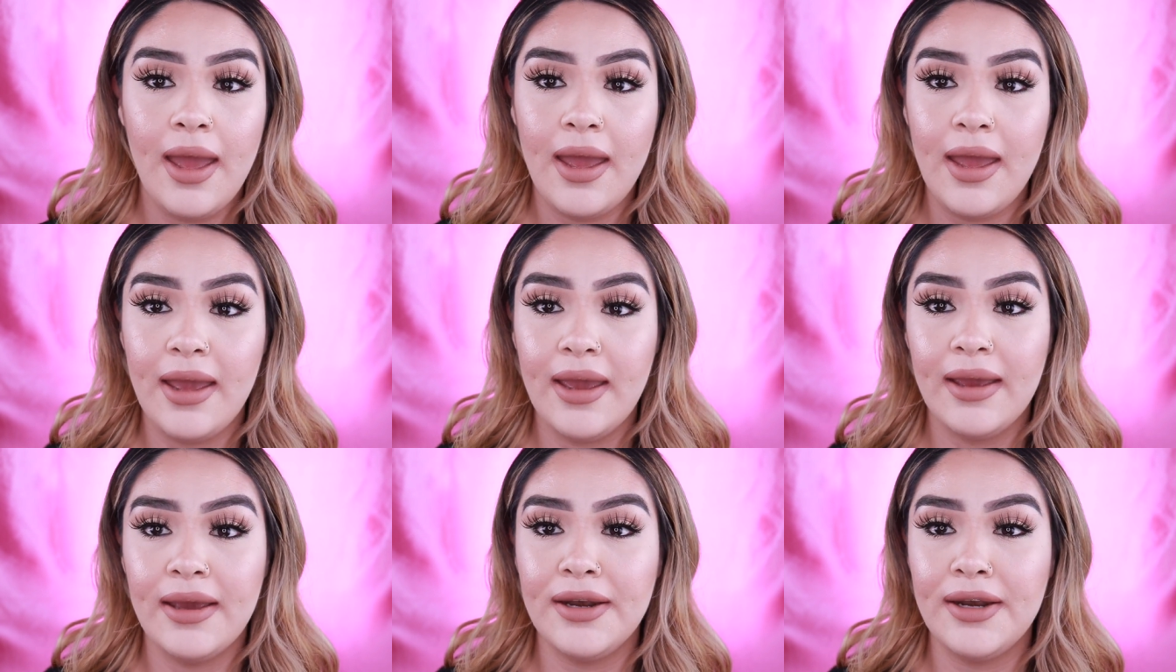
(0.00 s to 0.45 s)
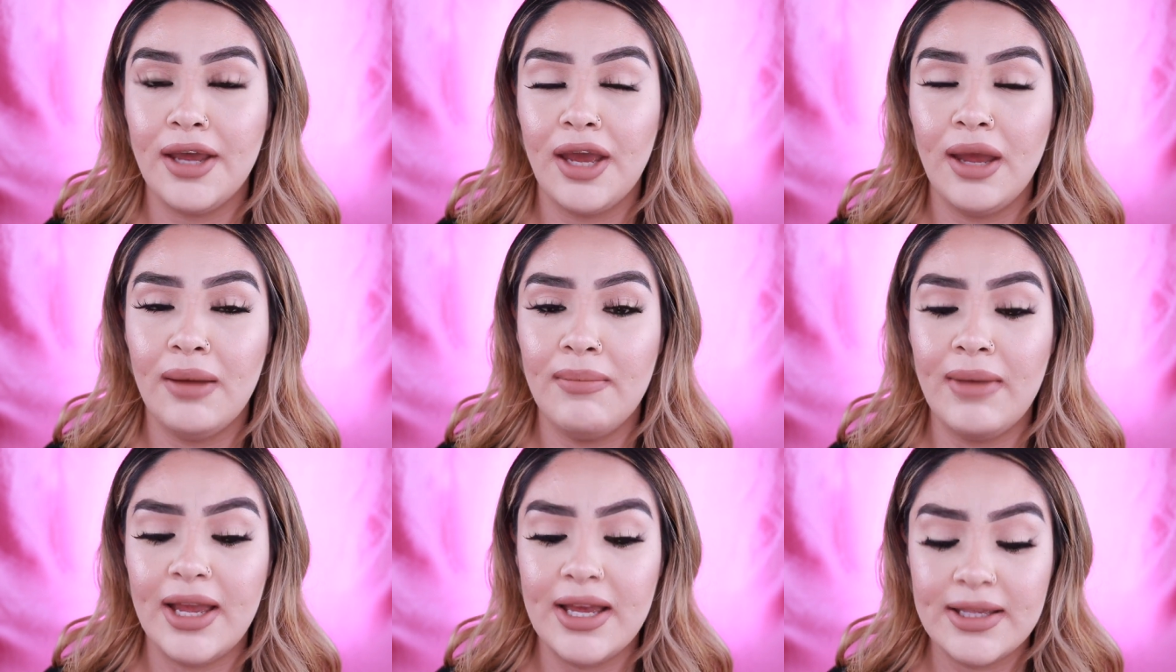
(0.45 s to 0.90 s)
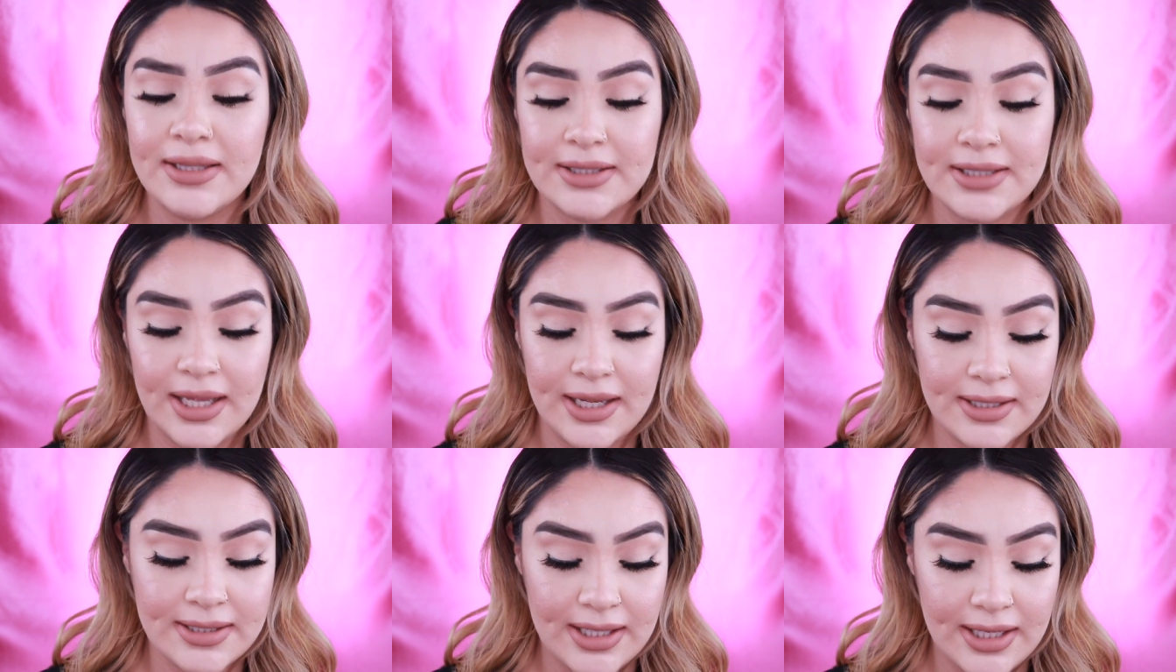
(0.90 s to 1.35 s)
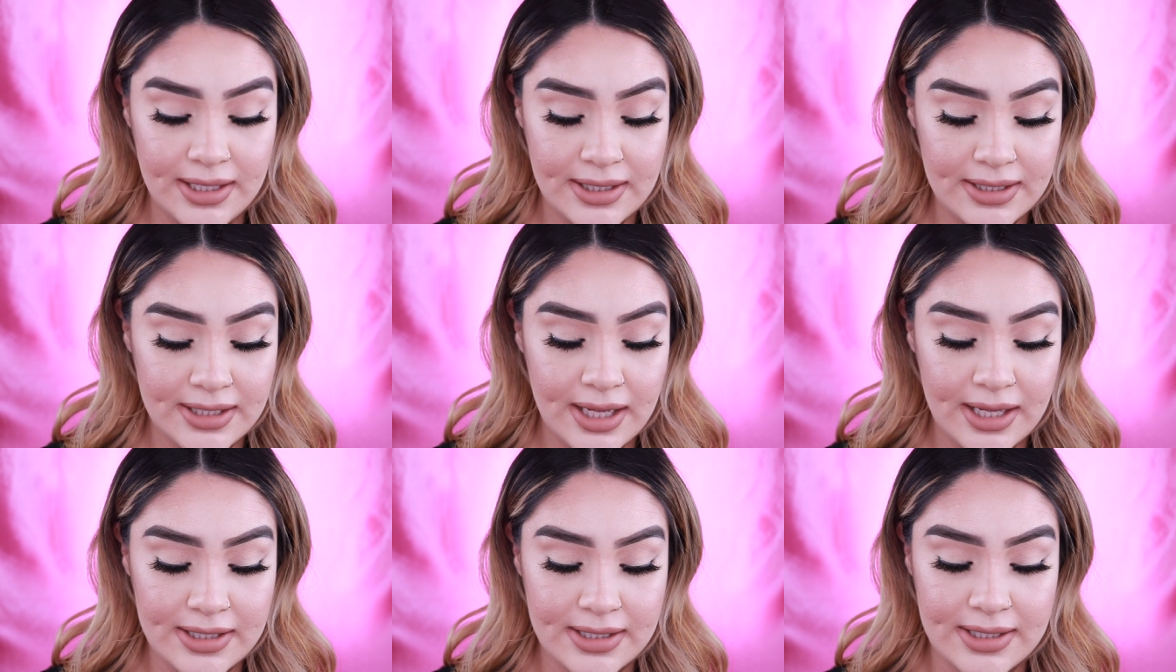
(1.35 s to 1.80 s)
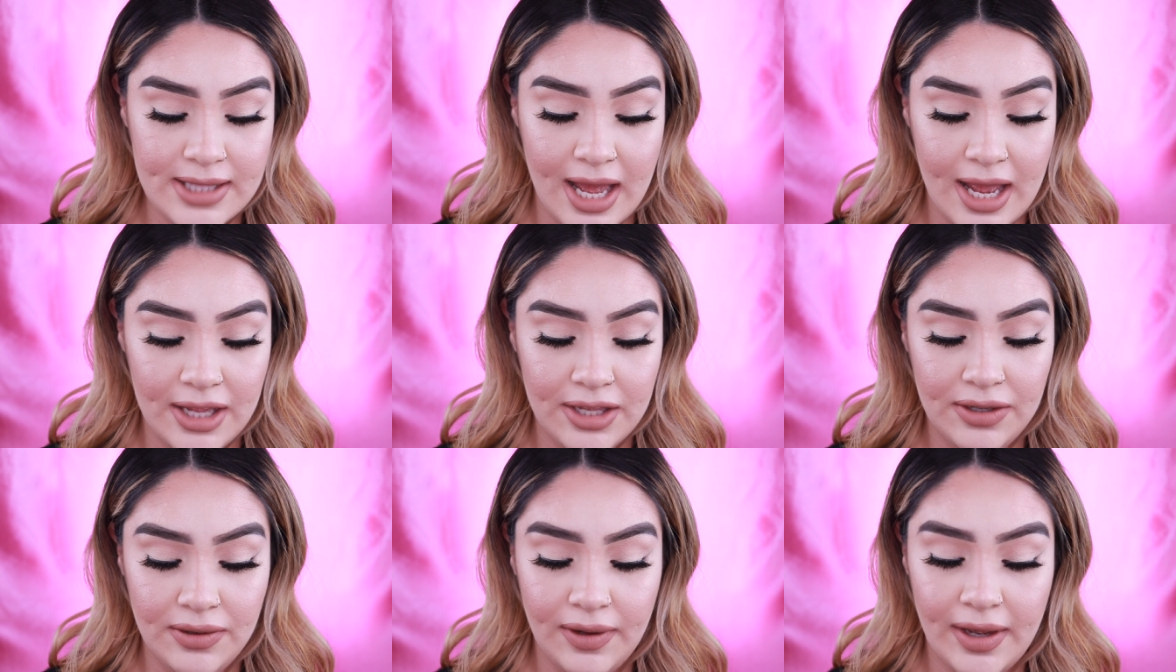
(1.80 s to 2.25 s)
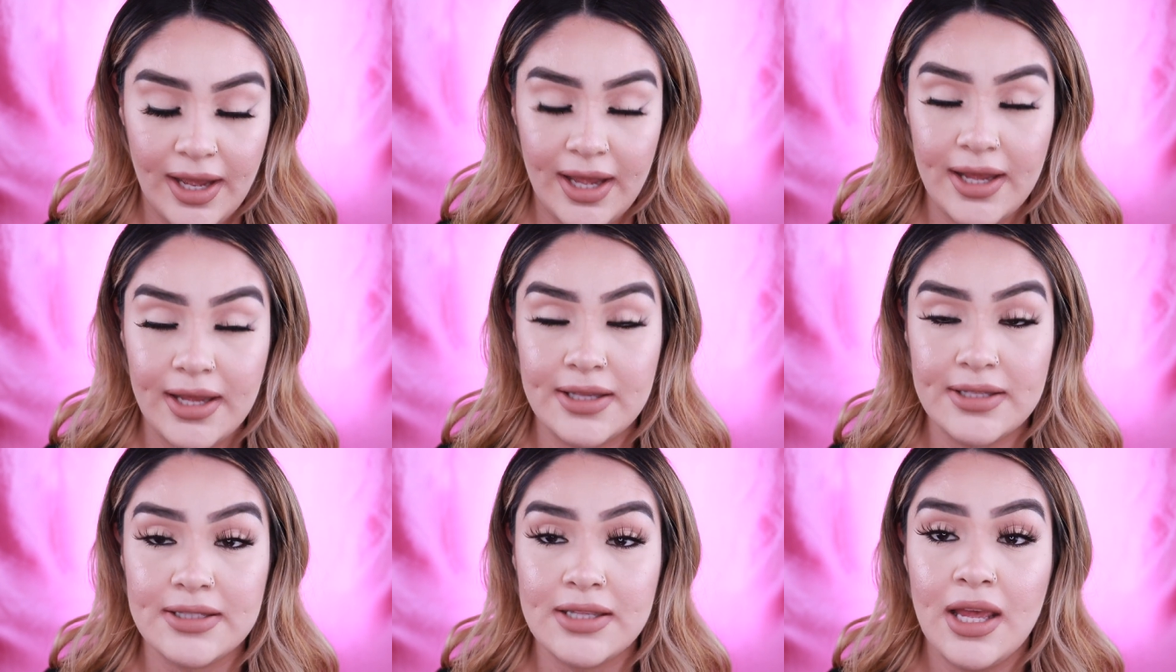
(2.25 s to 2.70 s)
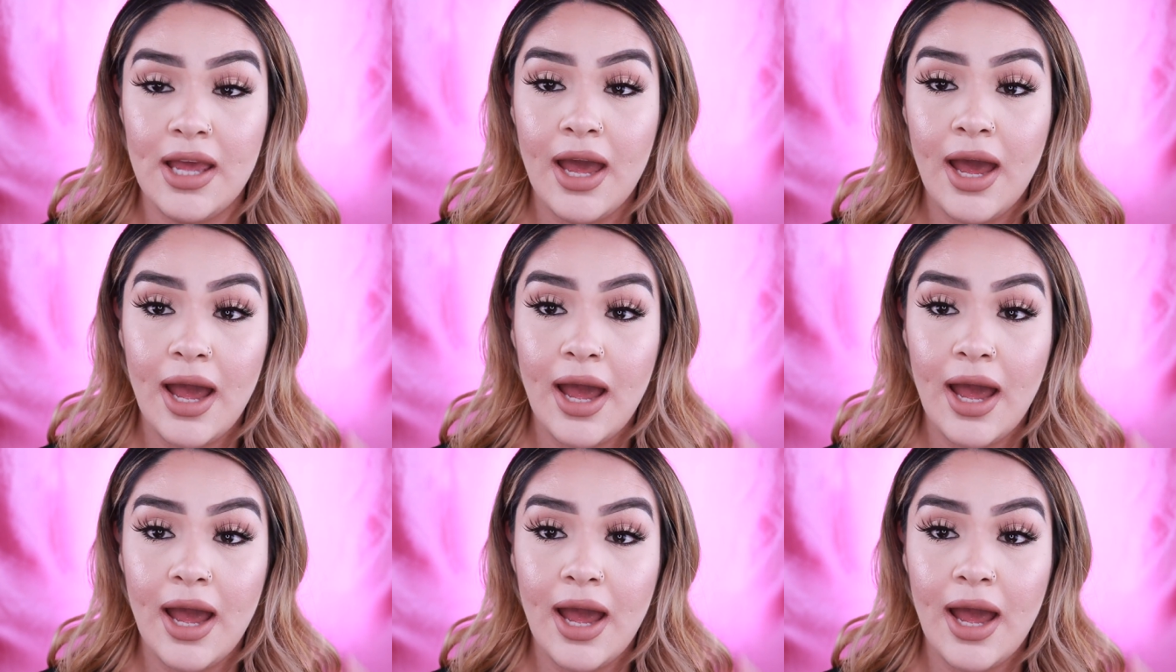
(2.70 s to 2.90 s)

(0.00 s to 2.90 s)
And um, it's as easy as that, you guys.